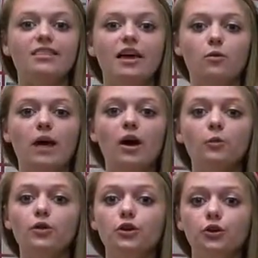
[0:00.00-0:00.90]
that will
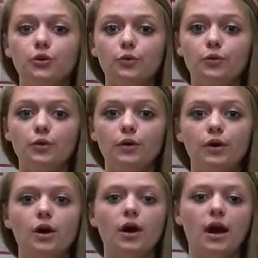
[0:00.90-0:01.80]
help you
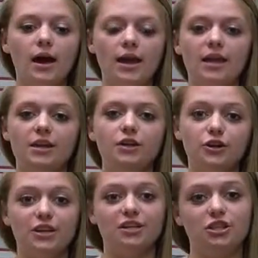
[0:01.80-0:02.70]
in your
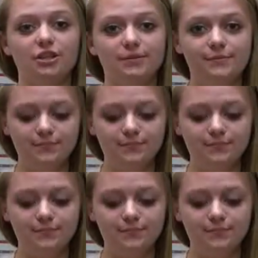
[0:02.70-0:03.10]
kitchen.